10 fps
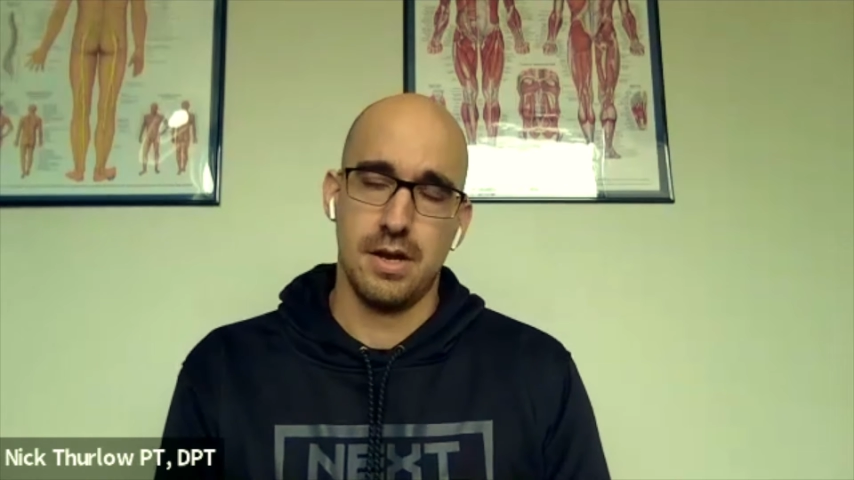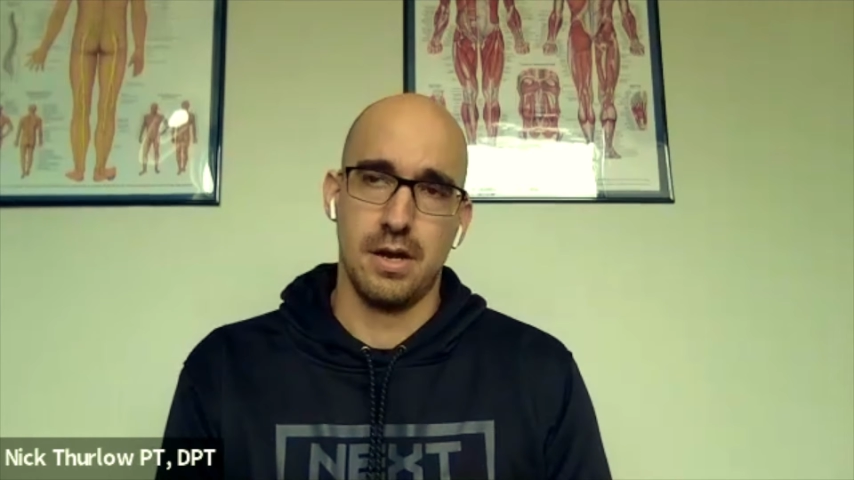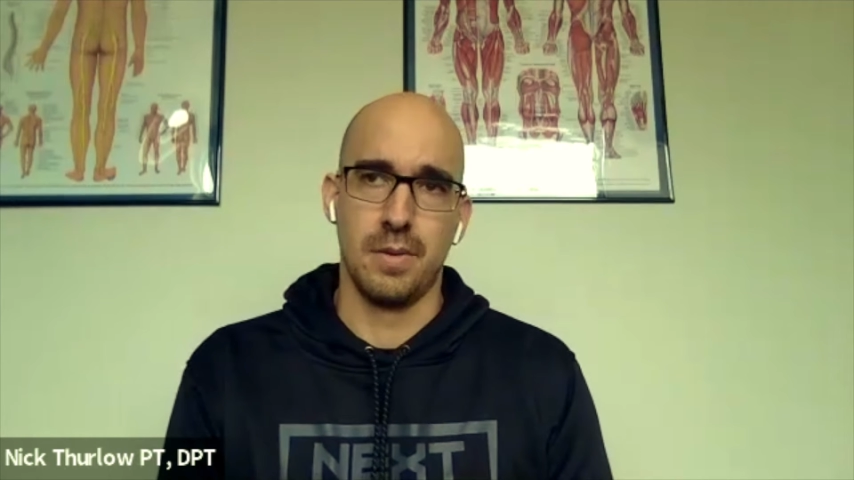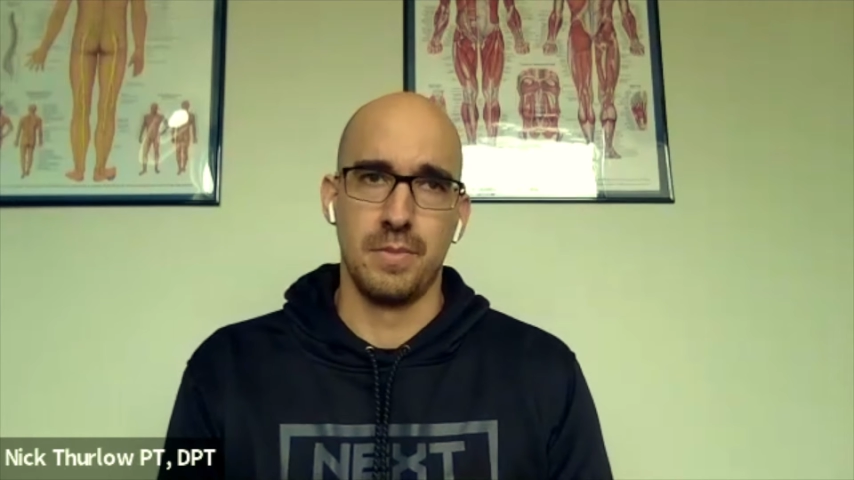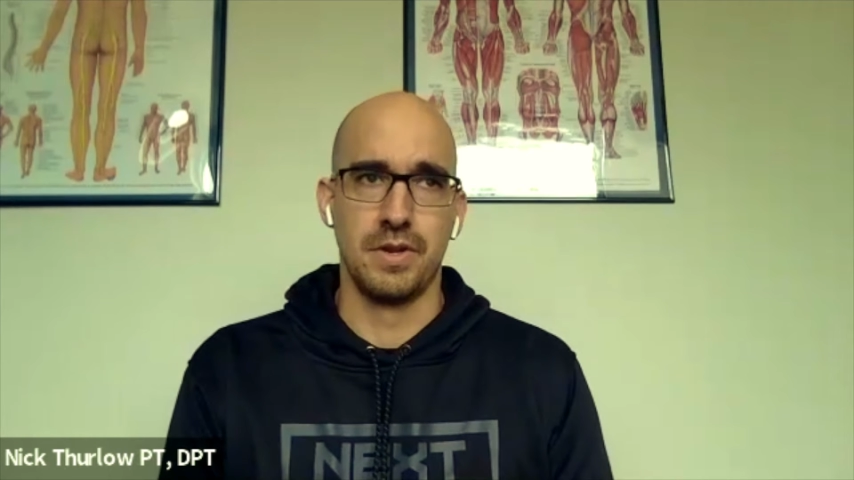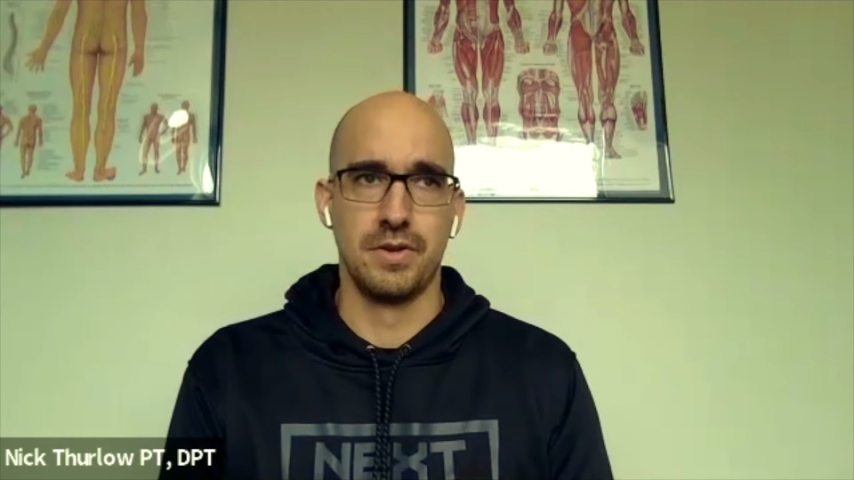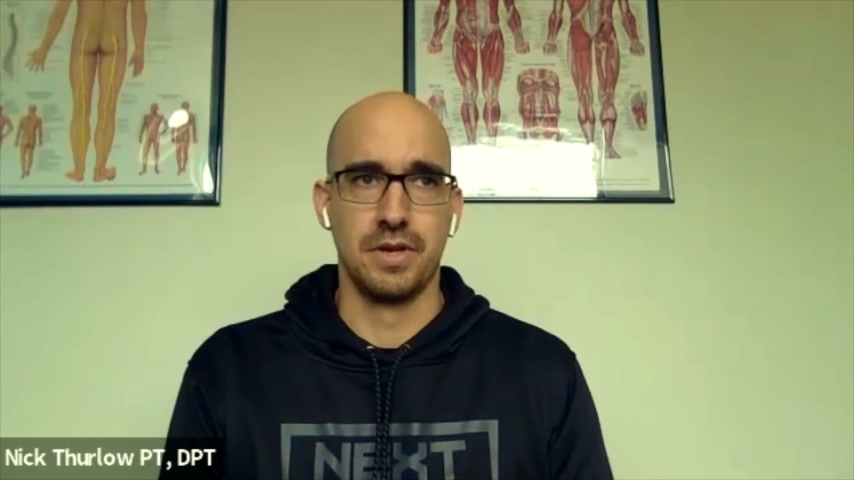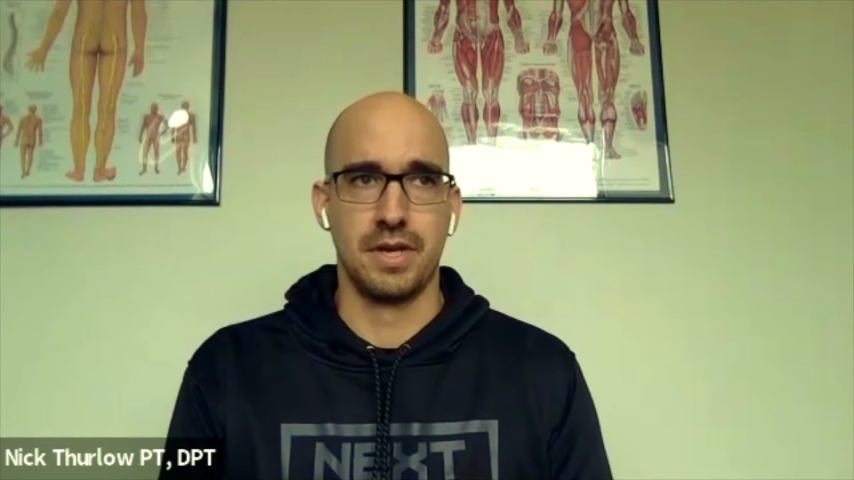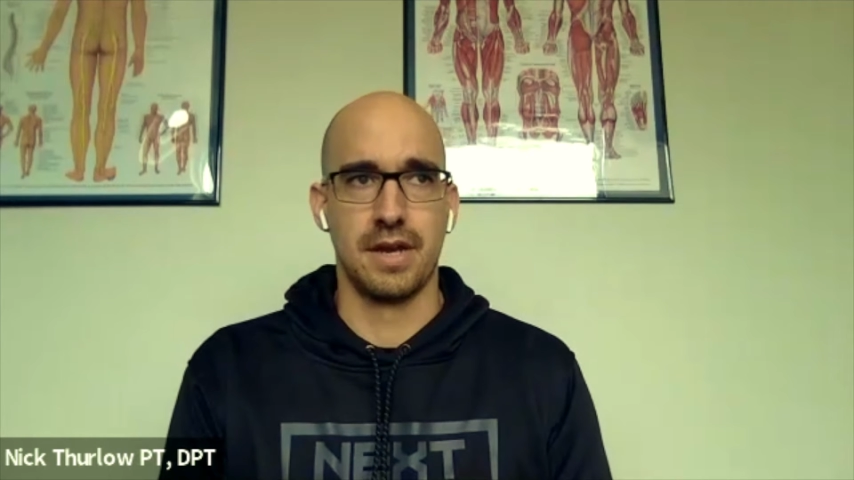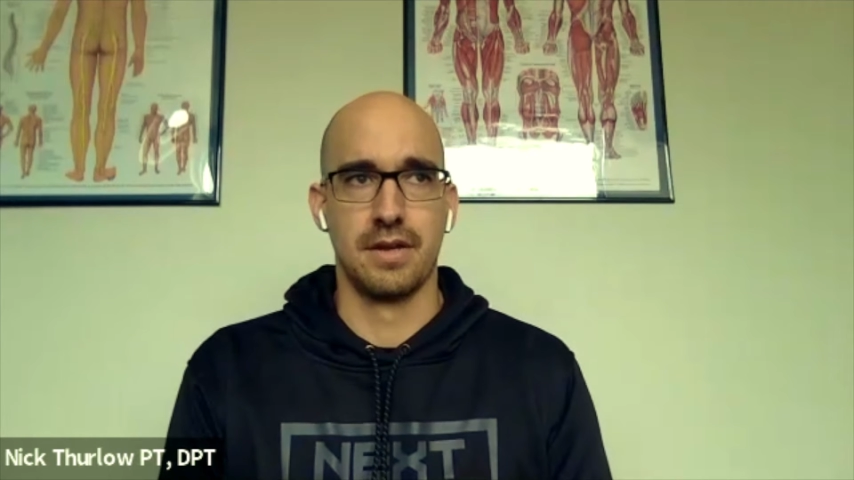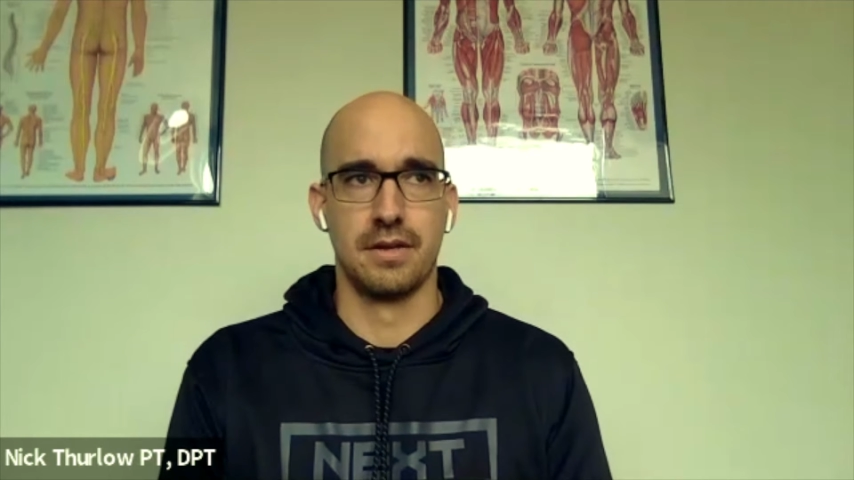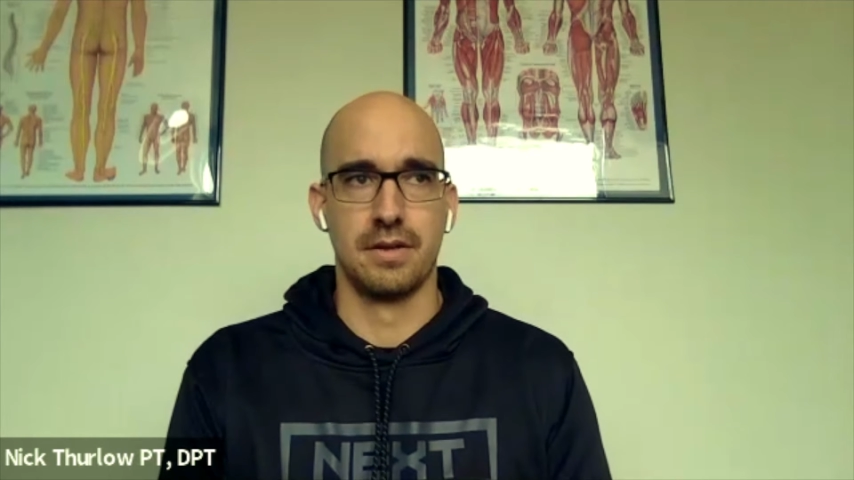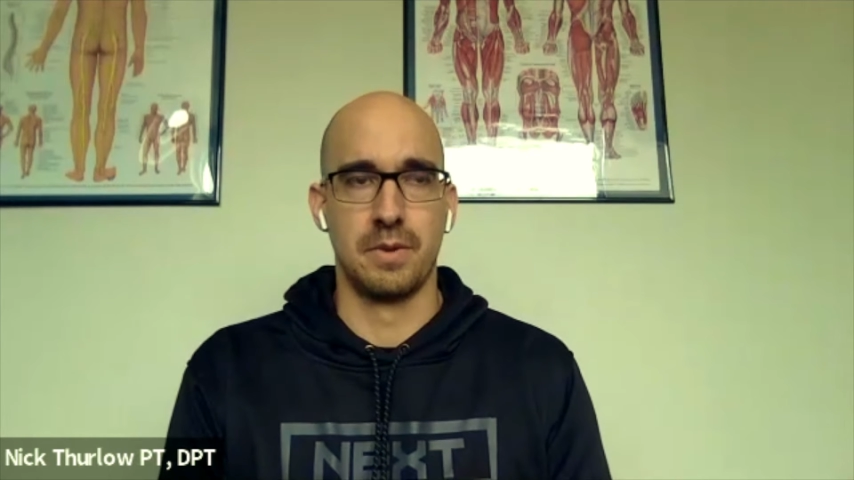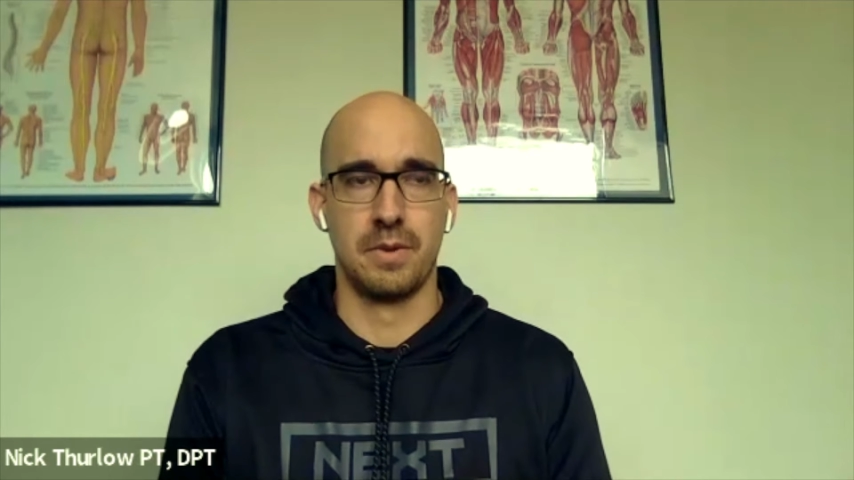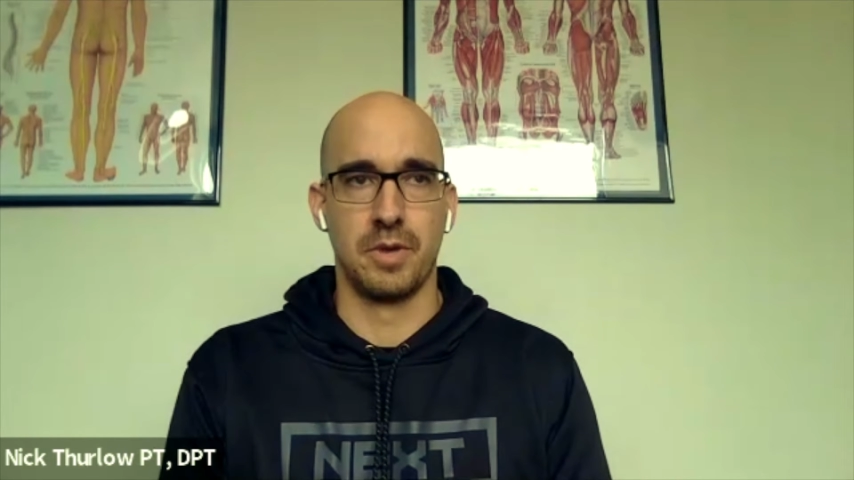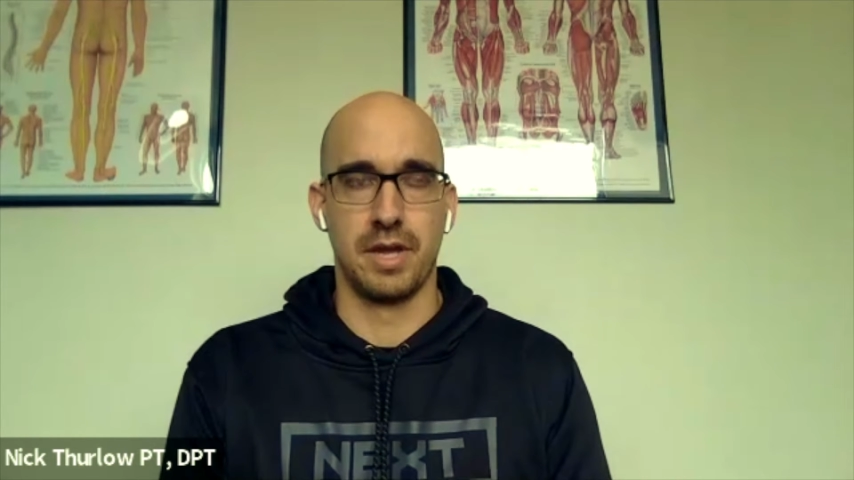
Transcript: I remember we